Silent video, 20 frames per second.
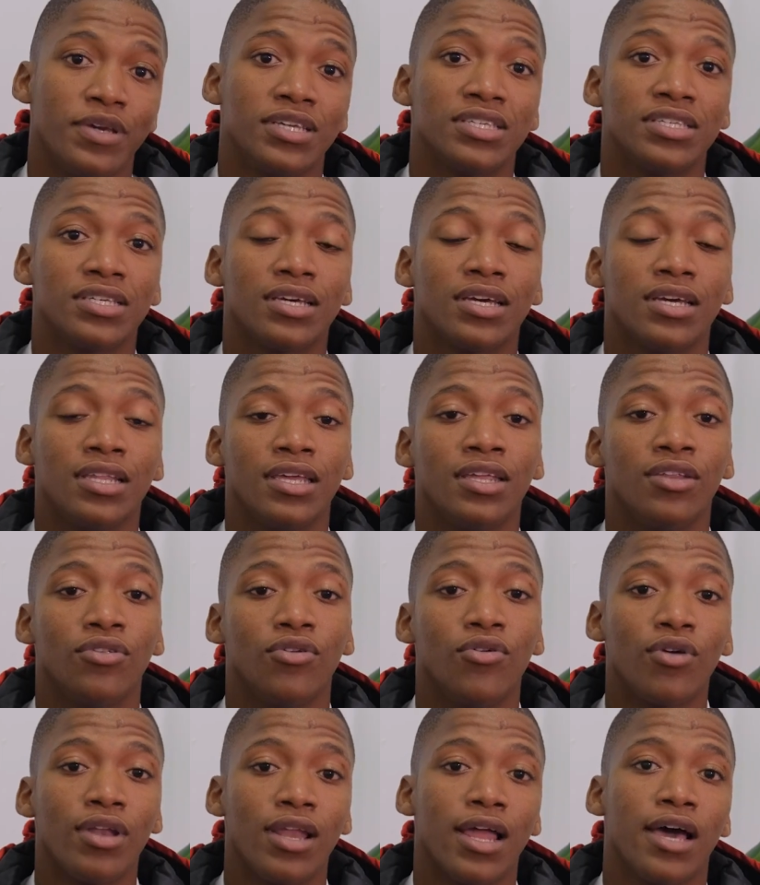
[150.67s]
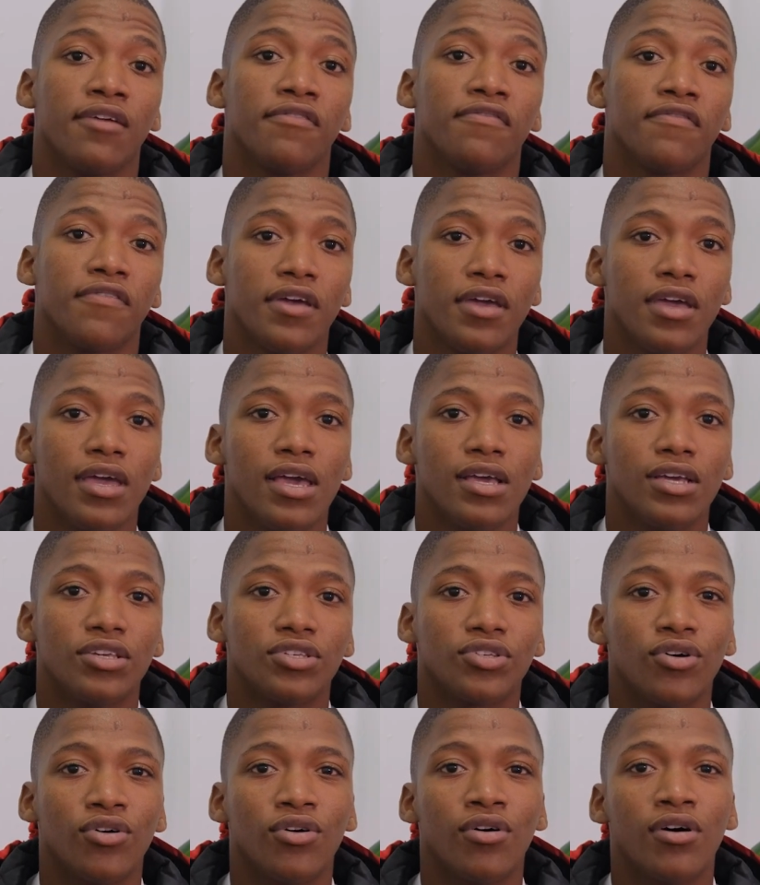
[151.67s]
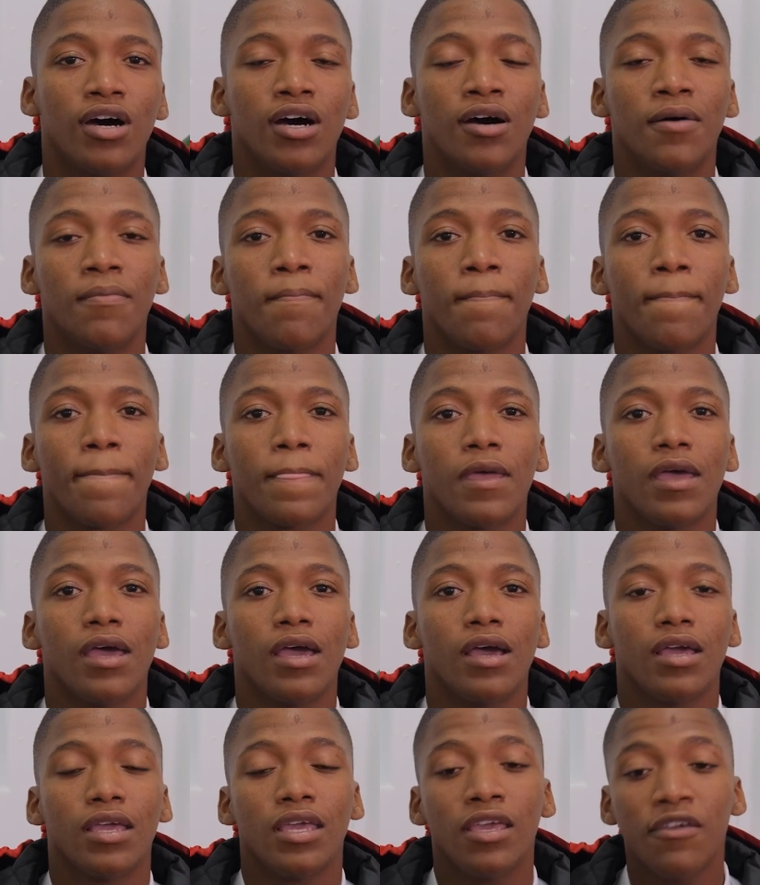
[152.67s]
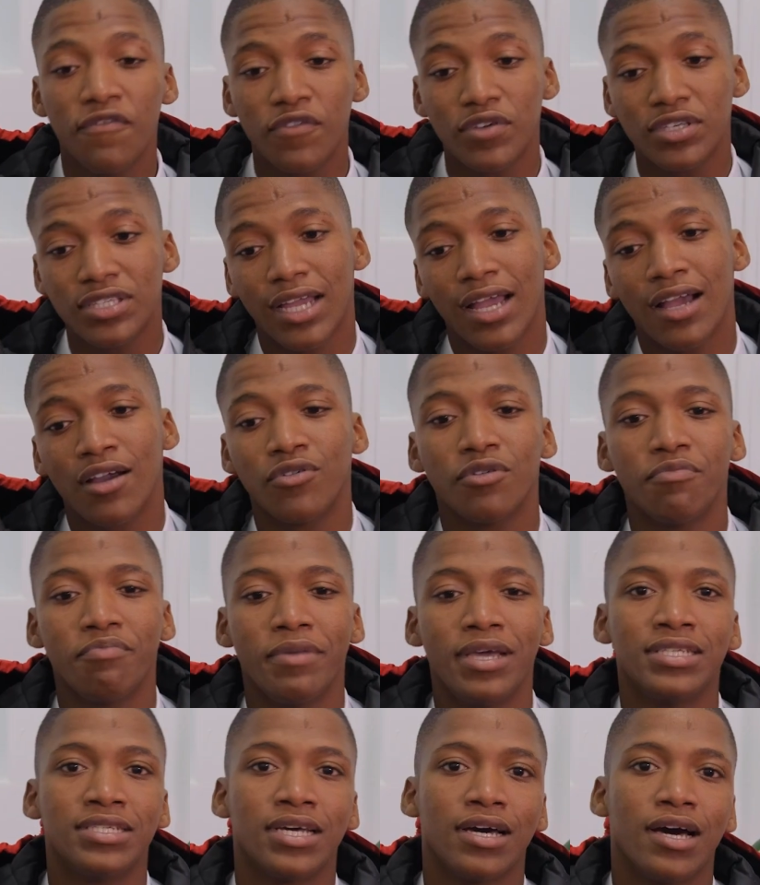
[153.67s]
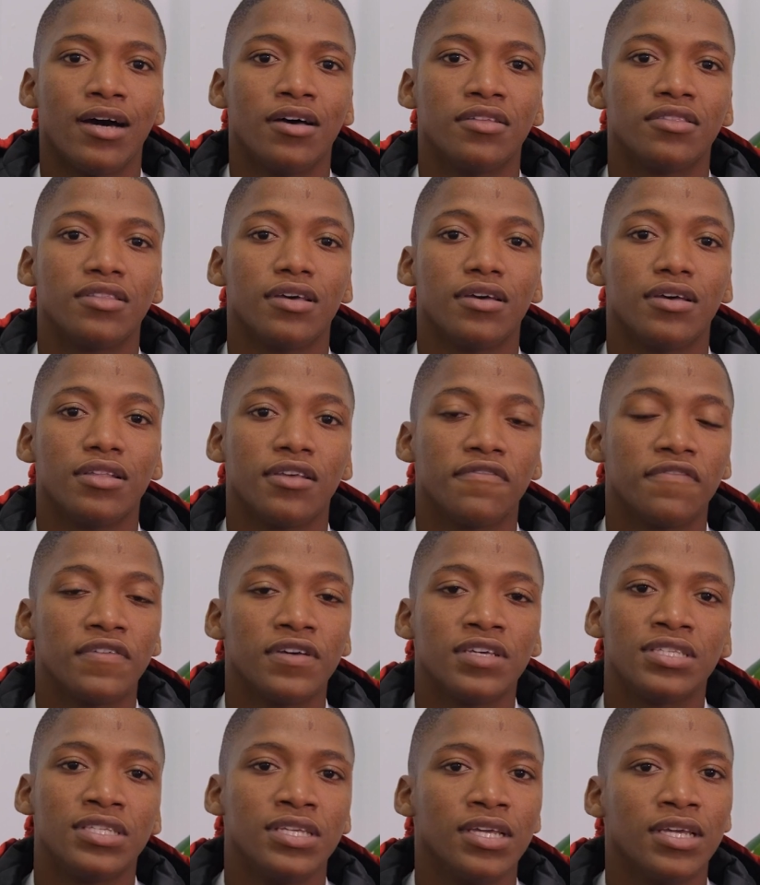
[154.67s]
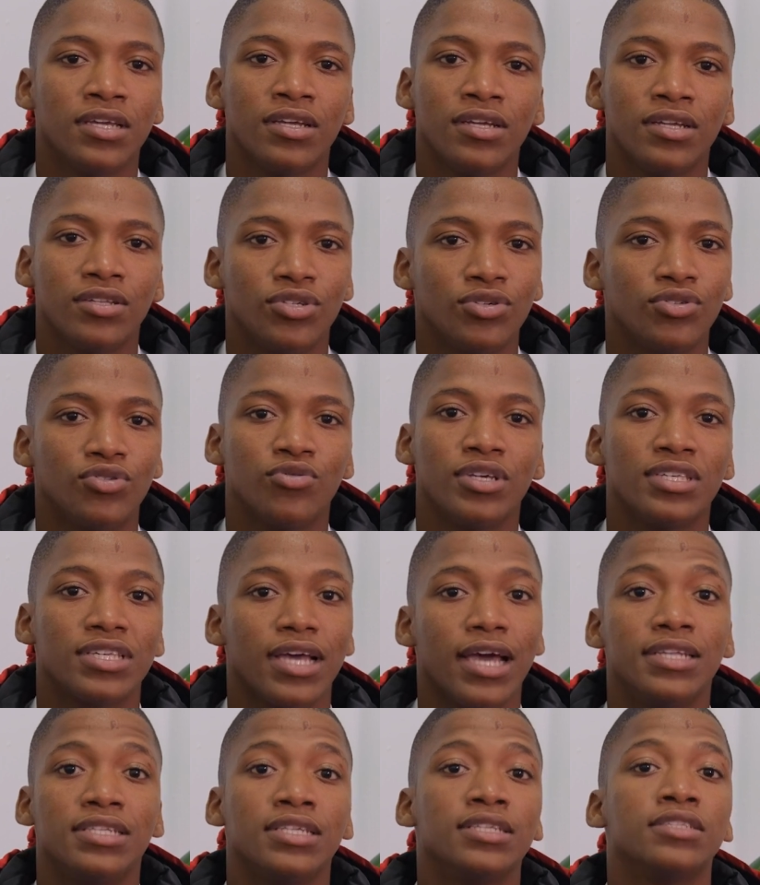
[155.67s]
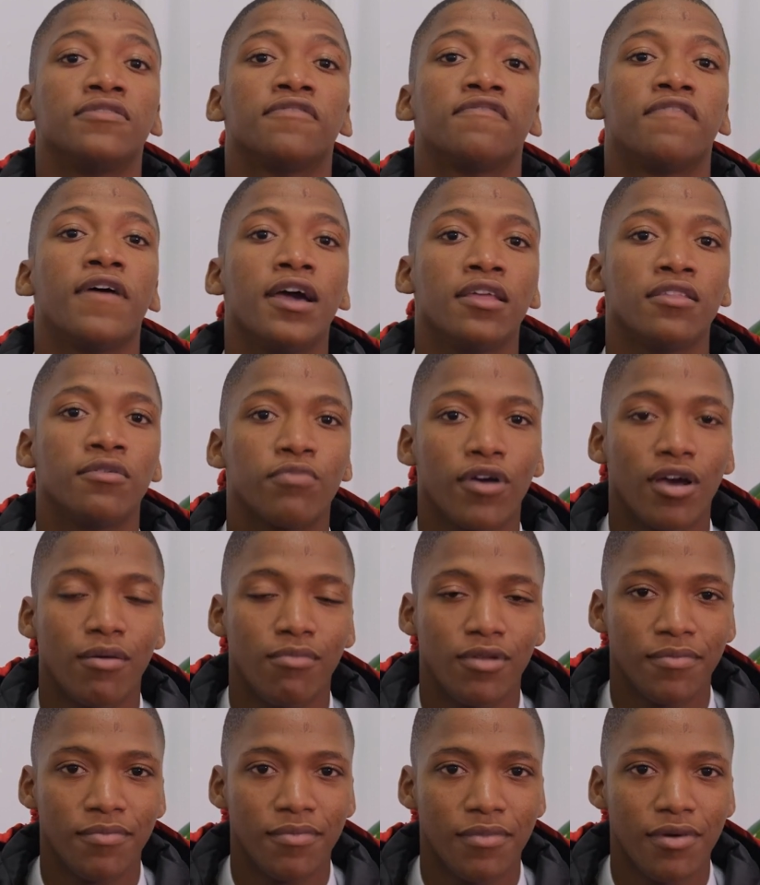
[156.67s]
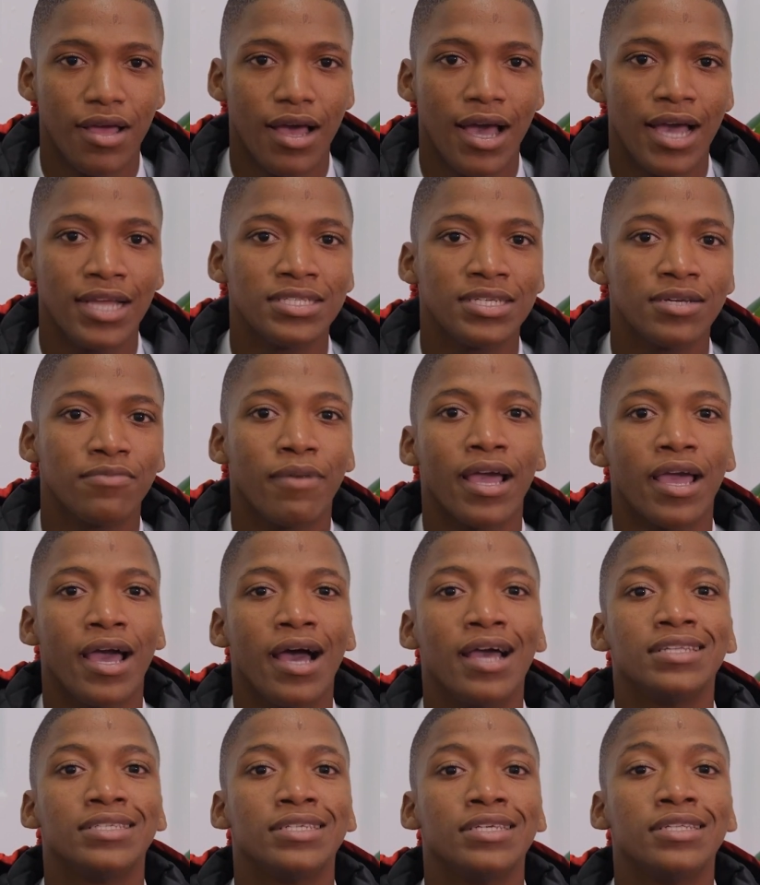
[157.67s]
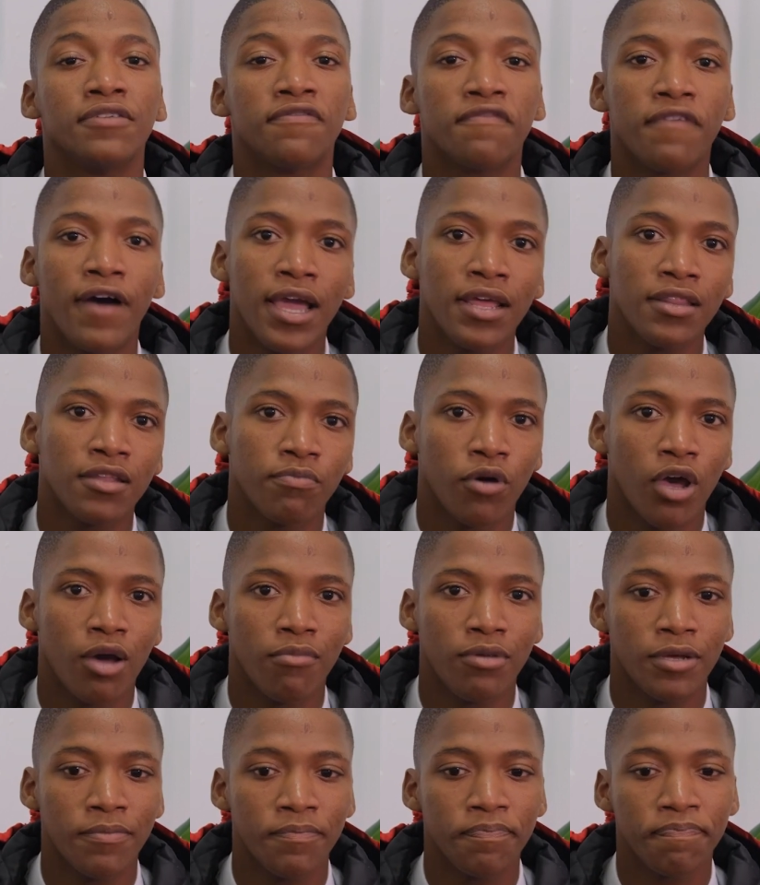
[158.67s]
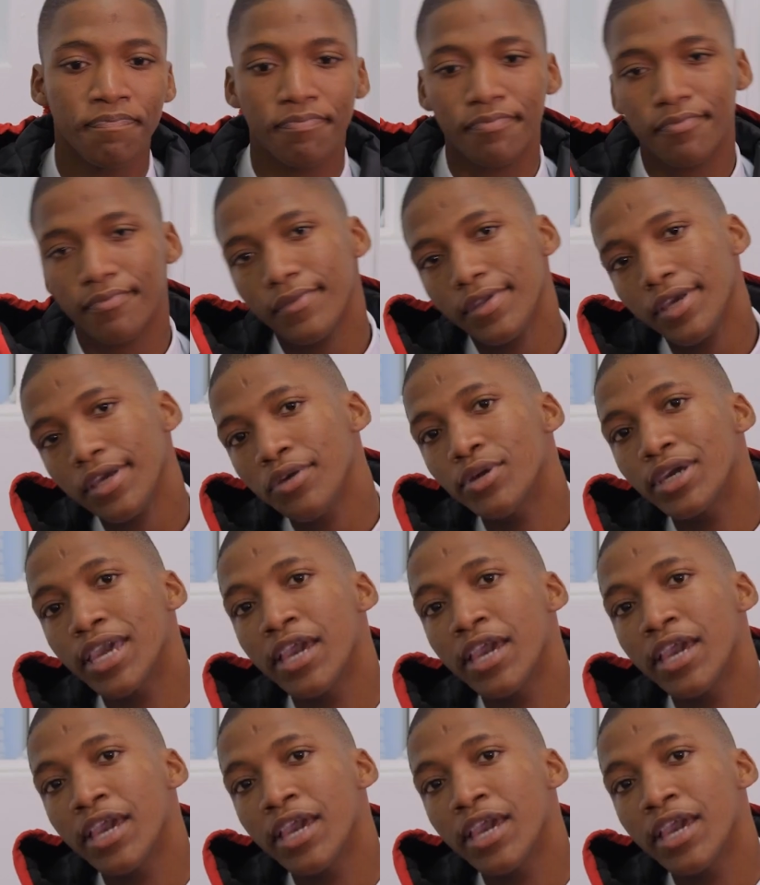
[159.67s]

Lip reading: basically in your life. So if you struggle with mental health, the first thing to do is identify the problem. By identifying the problem, you